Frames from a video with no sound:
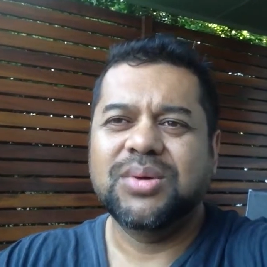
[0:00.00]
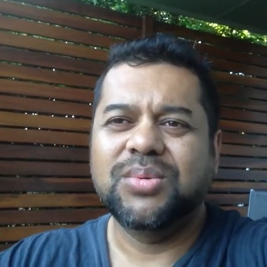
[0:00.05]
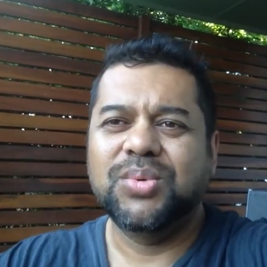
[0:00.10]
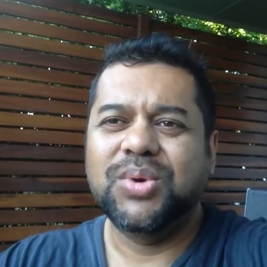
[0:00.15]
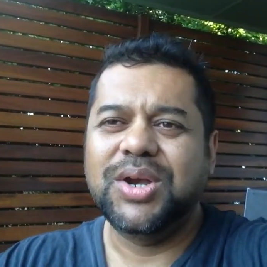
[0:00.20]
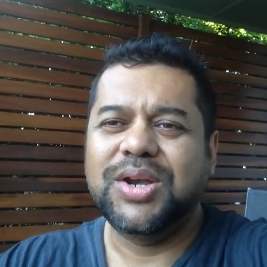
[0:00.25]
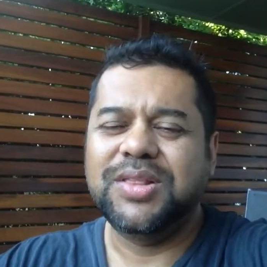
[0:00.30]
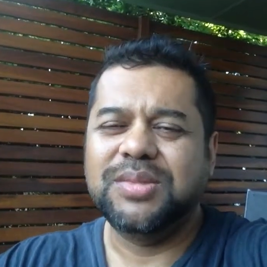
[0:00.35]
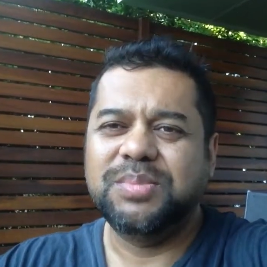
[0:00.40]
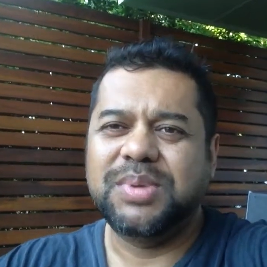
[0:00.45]

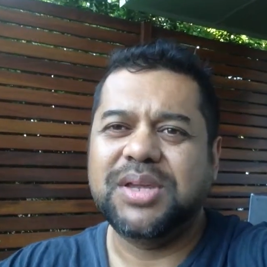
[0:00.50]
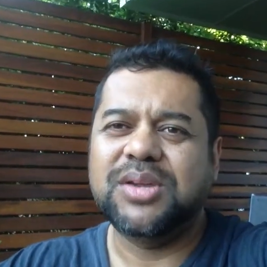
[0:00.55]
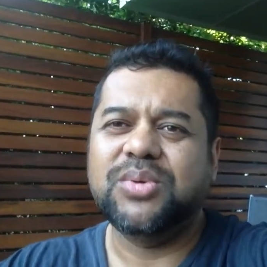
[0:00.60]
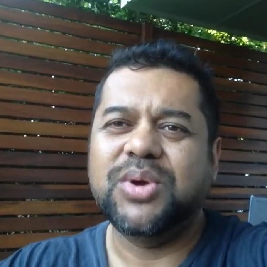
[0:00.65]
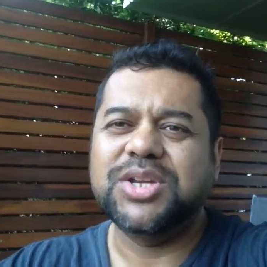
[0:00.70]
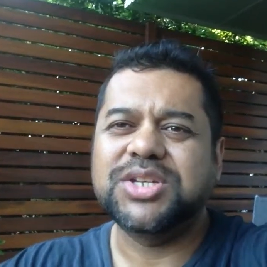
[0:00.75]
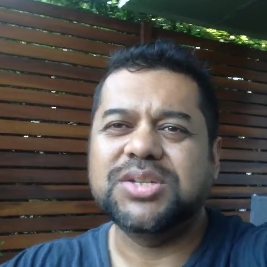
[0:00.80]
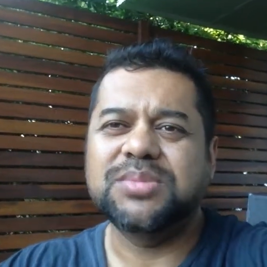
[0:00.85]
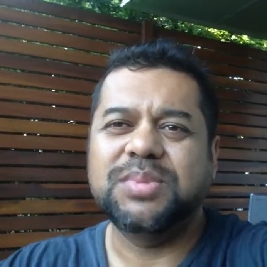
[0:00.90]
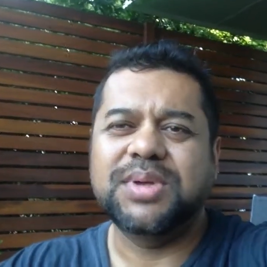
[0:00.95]
really the big
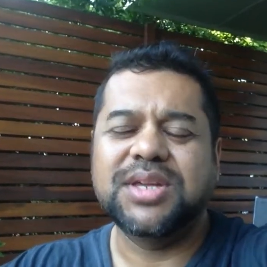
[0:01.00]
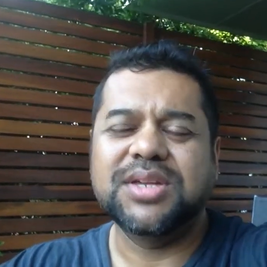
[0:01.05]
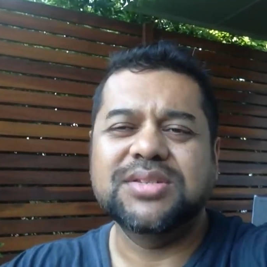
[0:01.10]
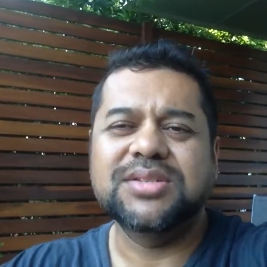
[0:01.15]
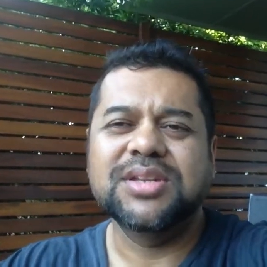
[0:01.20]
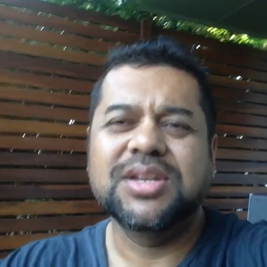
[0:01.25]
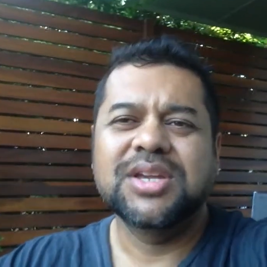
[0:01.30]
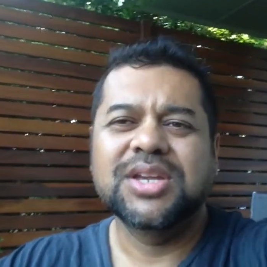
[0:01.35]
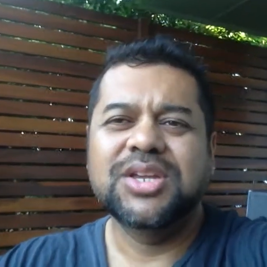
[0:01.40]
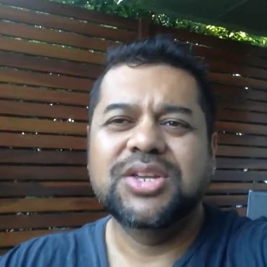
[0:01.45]
question,
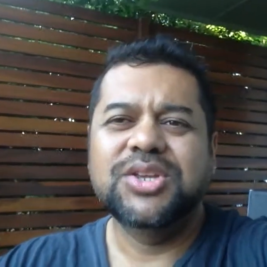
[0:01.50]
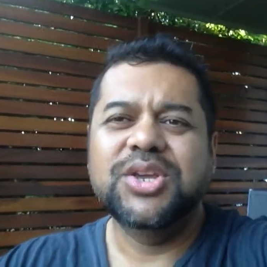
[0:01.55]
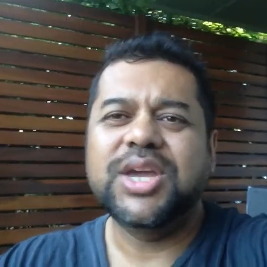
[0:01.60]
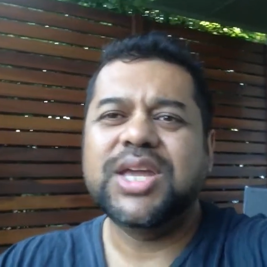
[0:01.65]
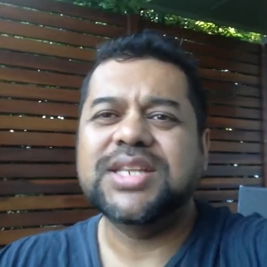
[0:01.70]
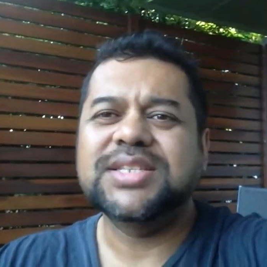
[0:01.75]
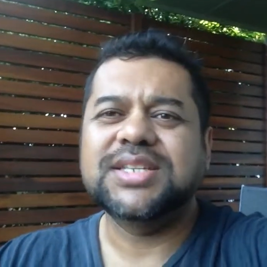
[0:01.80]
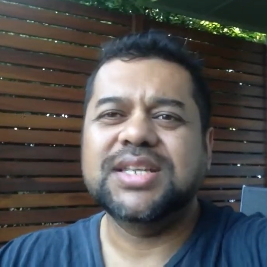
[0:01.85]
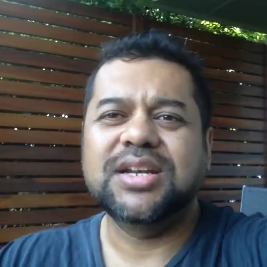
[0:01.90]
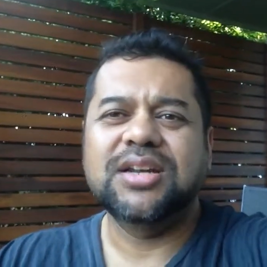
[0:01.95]
because you
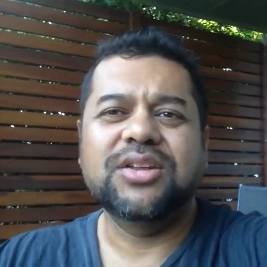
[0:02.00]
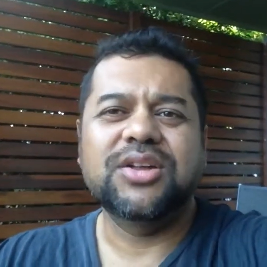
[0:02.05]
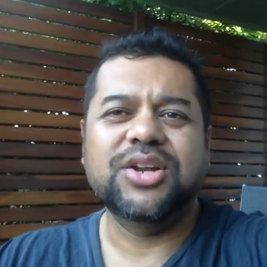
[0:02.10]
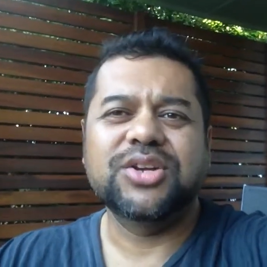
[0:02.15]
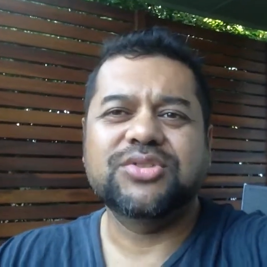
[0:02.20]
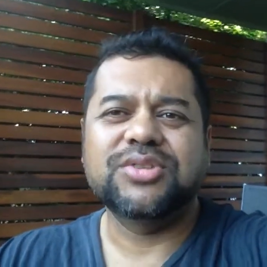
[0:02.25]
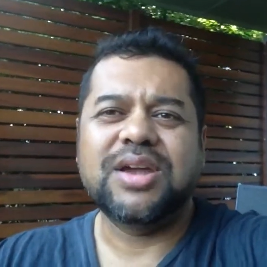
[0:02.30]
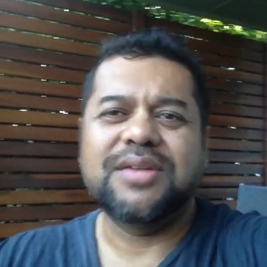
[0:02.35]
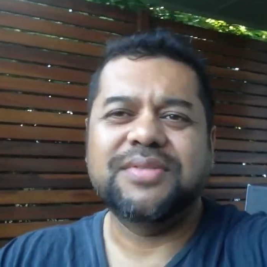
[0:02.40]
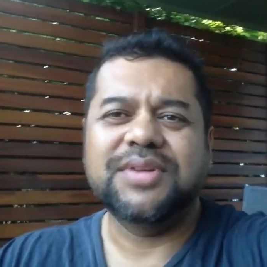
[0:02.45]
can send a lot
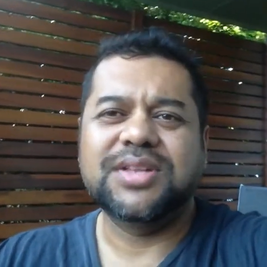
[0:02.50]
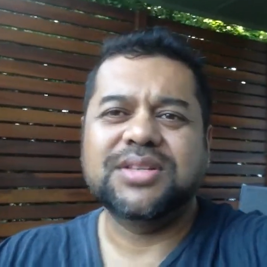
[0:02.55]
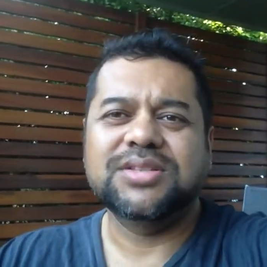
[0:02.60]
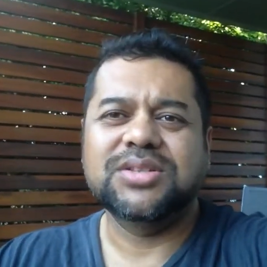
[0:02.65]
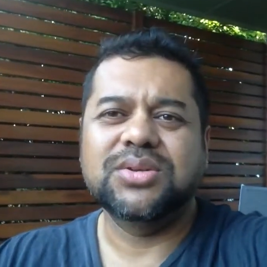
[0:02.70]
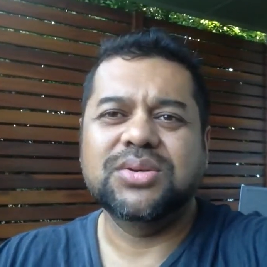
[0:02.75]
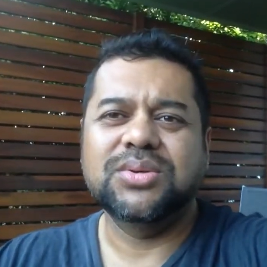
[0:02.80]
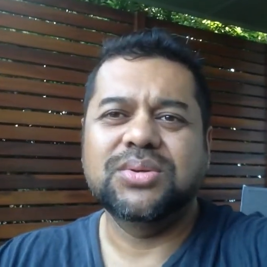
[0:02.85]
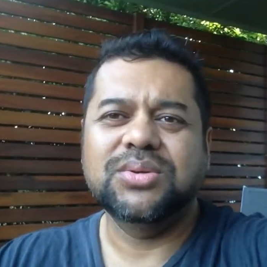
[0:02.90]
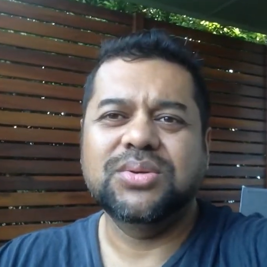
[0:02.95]
of traffic
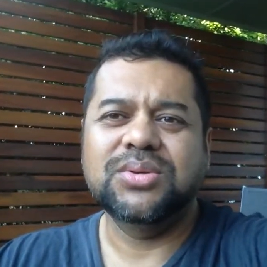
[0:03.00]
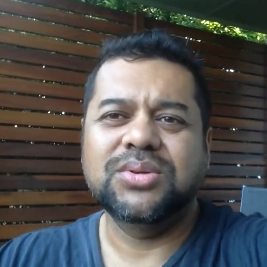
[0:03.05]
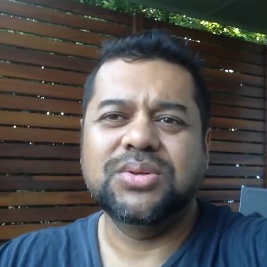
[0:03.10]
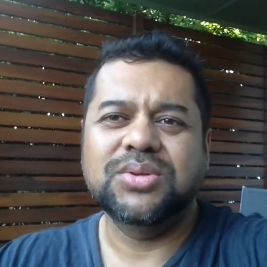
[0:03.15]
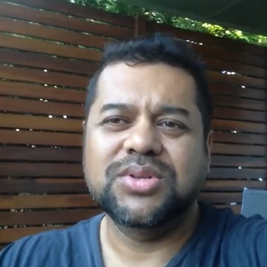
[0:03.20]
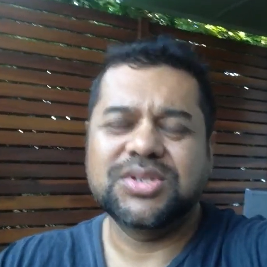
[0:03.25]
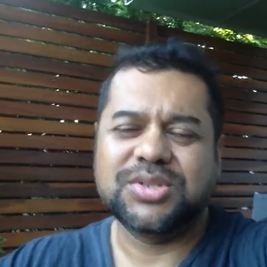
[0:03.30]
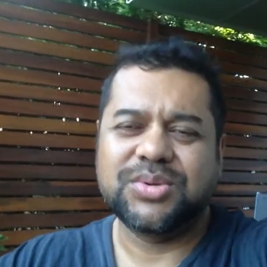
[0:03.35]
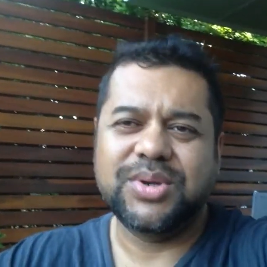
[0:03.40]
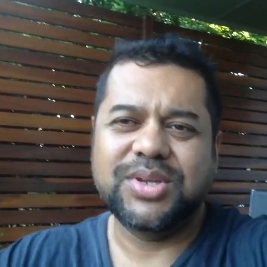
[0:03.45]
to
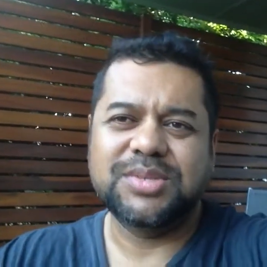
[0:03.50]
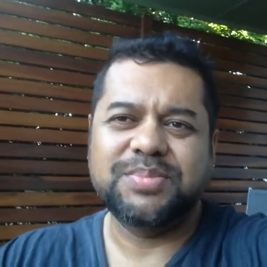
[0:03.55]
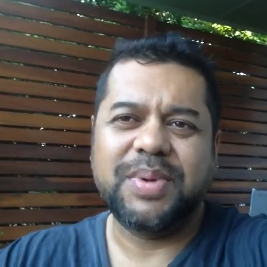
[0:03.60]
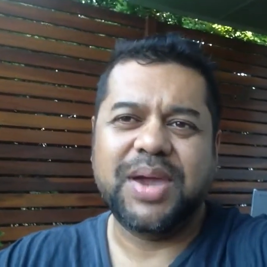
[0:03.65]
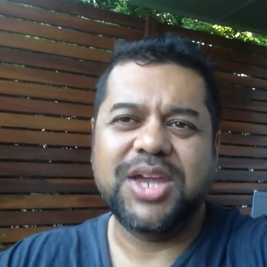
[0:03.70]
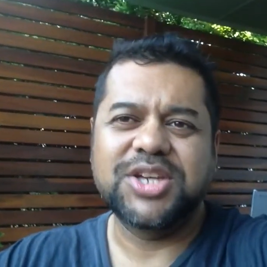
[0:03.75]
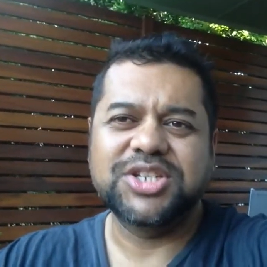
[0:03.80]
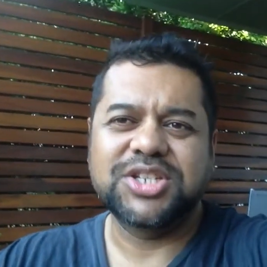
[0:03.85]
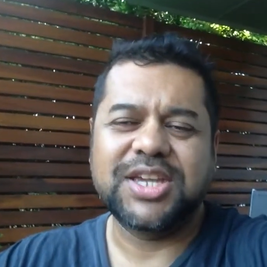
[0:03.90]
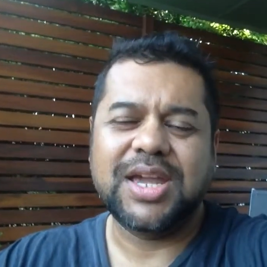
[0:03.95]
your squeeze
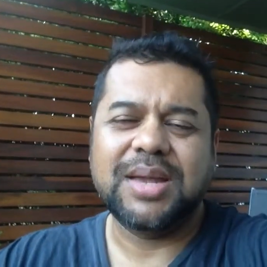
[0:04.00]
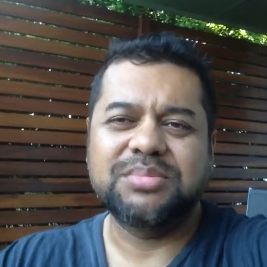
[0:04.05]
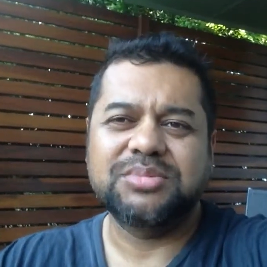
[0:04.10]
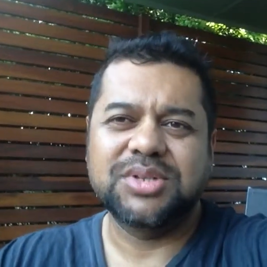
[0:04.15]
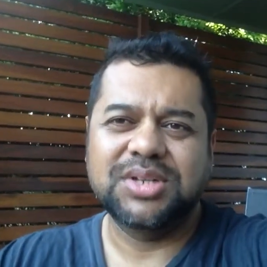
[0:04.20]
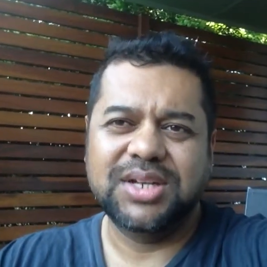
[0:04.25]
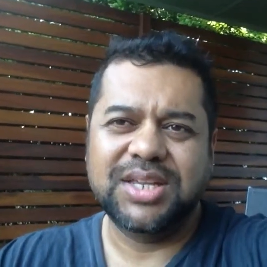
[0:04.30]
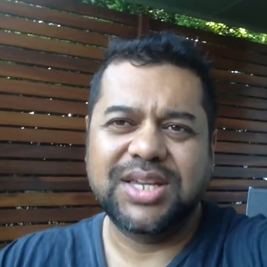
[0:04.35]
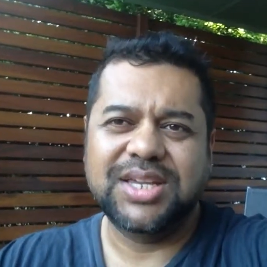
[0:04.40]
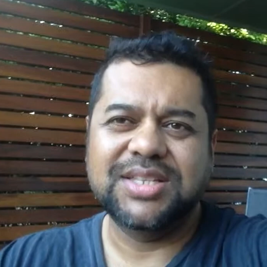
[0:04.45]
page and
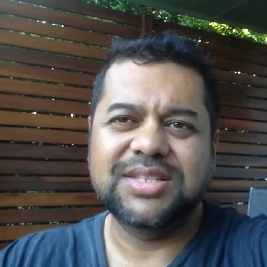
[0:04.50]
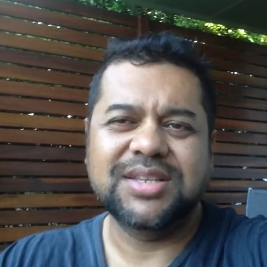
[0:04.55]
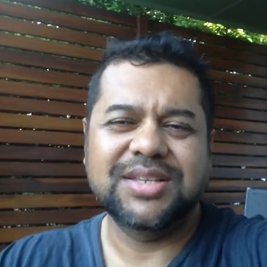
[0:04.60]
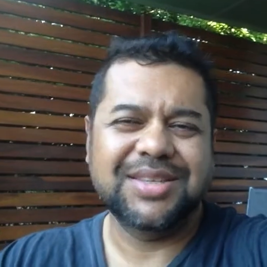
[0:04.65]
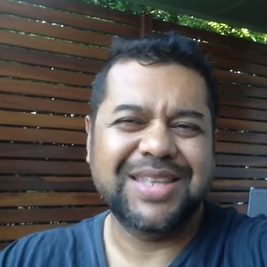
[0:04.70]
capture leads.